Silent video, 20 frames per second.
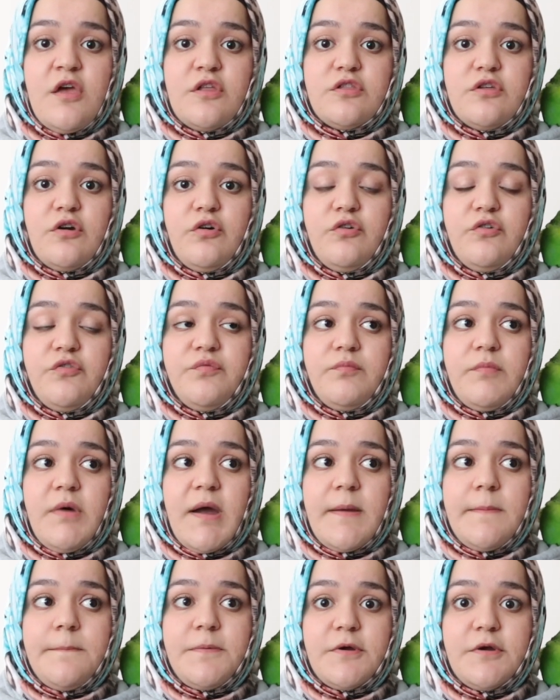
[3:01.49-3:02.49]
So if
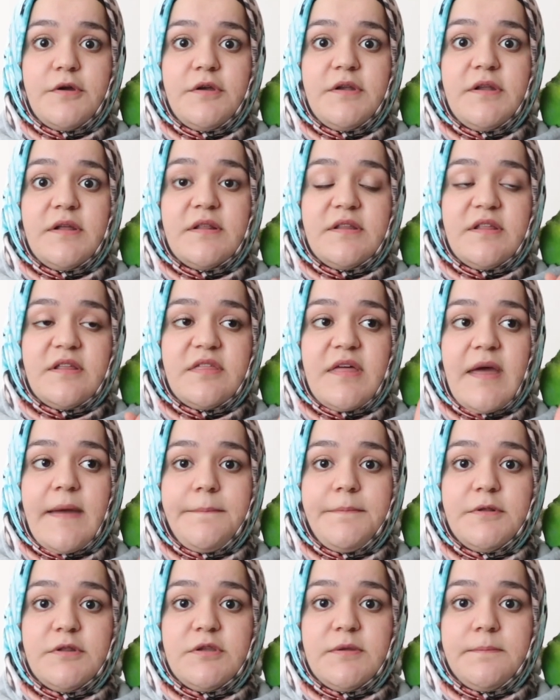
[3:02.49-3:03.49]
my bird, this
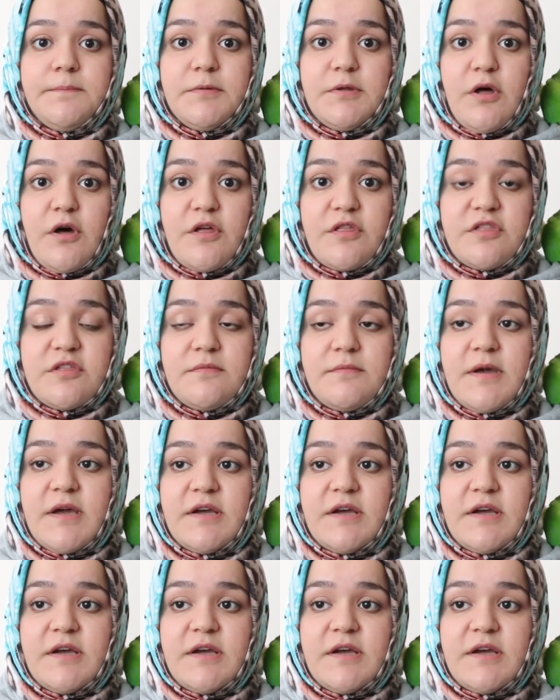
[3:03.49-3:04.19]
happened to Blossom